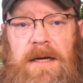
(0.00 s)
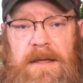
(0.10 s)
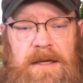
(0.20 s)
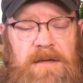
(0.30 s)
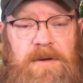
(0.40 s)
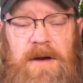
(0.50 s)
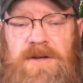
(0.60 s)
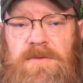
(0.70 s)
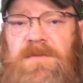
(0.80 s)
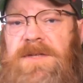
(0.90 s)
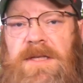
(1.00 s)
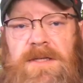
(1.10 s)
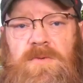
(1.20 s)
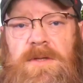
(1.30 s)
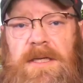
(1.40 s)
uh, illegal immigration. We've
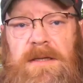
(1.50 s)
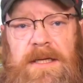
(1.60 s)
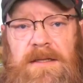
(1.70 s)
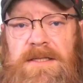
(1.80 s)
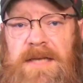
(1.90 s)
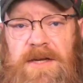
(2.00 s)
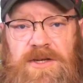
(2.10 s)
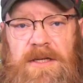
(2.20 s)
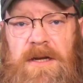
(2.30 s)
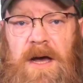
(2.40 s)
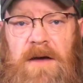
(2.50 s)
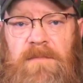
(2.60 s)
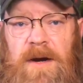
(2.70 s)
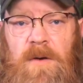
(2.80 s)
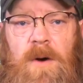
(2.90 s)
seen this with the legalization
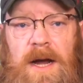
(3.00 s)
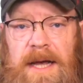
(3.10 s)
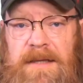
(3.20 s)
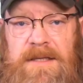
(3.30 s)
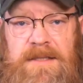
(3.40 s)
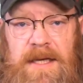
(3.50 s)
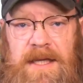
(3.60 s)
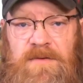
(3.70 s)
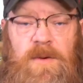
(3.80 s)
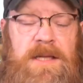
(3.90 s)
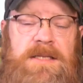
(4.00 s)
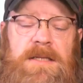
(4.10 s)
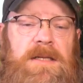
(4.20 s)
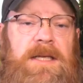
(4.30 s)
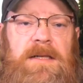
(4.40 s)
of marijuana at the state level while
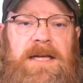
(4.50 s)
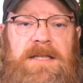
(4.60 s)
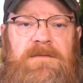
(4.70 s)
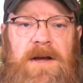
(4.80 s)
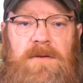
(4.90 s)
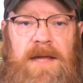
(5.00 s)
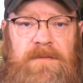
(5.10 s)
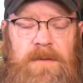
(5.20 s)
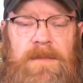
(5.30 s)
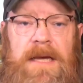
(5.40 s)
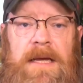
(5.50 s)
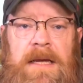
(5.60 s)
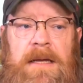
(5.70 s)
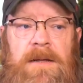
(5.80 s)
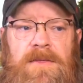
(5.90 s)
it's still illegal at the federal level.
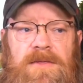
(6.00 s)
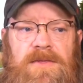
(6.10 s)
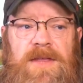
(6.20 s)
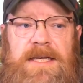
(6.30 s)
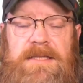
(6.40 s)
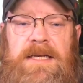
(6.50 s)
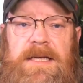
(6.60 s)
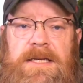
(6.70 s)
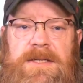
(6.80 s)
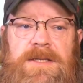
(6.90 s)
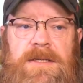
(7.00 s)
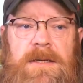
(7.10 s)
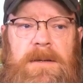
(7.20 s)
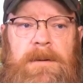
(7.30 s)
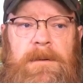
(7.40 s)
This
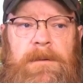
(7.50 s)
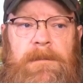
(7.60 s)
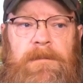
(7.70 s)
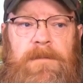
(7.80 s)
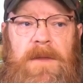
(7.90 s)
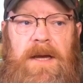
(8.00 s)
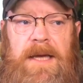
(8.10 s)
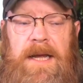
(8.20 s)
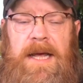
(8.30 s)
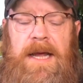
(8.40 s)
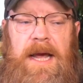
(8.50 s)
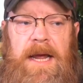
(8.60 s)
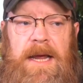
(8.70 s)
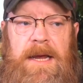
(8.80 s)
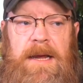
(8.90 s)
is, again, a,
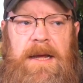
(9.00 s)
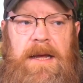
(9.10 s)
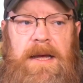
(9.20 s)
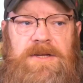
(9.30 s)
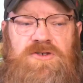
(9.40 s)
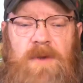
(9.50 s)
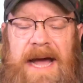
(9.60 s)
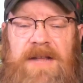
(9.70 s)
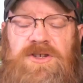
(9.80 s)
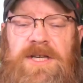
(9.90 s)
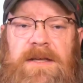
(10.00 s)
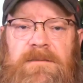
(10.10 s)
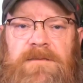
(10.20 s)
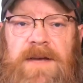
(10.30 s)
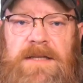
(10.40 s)
a, a strategy
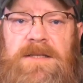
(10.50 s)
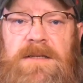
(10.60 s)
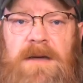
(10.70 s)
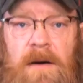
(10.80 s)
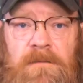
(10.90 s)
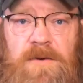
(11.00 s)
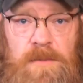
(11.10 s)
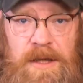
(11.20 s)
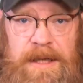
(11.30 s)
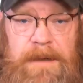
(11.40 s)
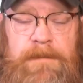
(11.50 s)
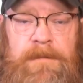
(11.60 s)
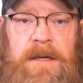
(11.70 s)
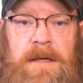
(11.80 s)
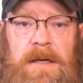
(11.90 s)
that fits comfortably
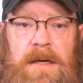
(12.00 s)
